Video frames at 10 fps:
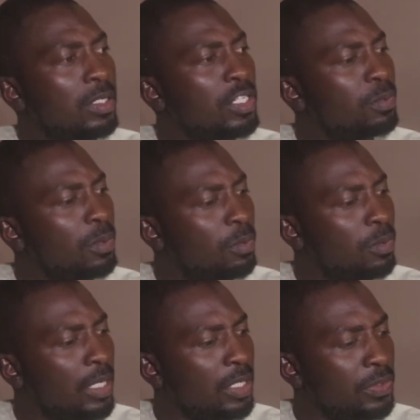these
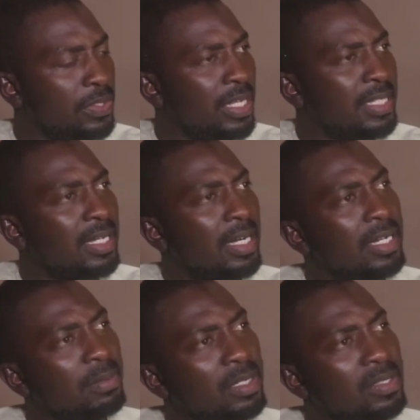people that you see as
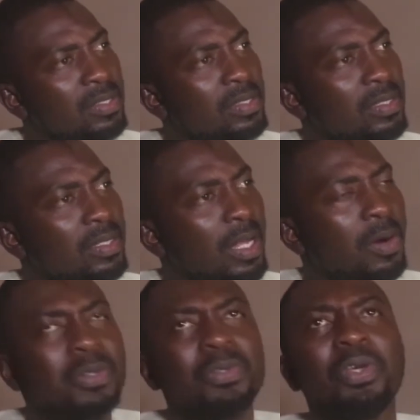academics, they
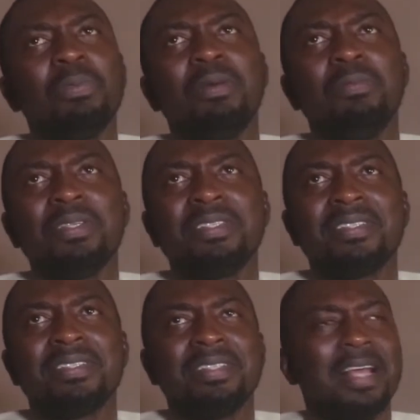are also human
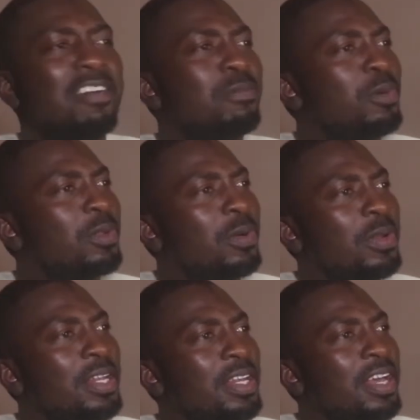beings. They have blood
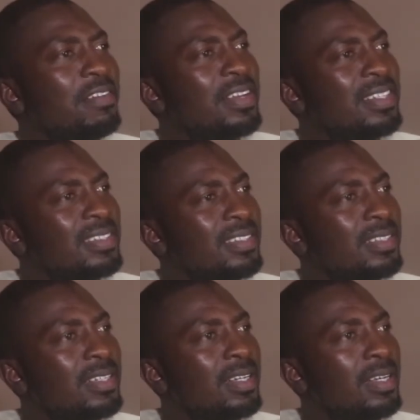running in their veins.
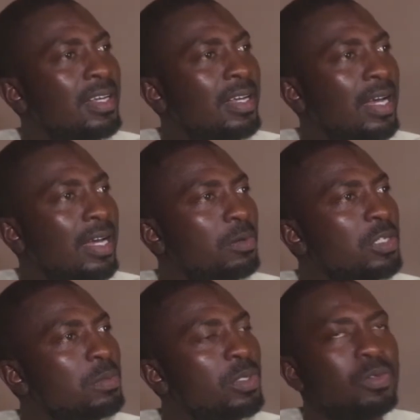And
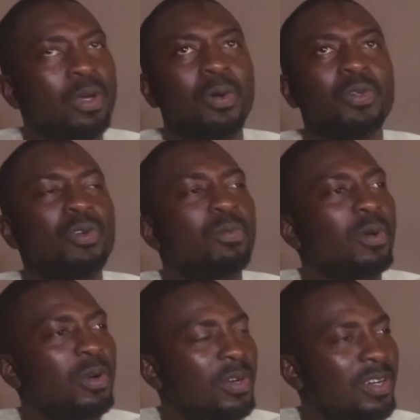which means we are also
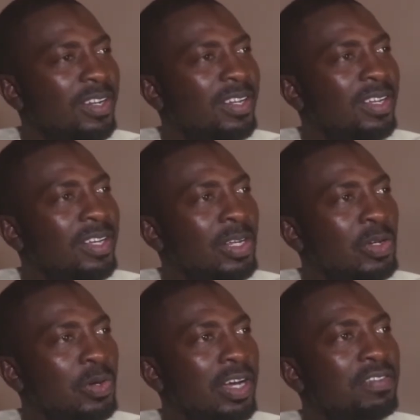prone
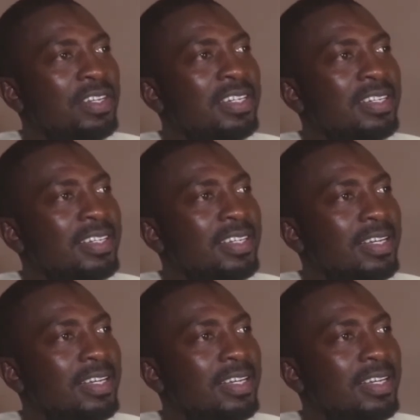to having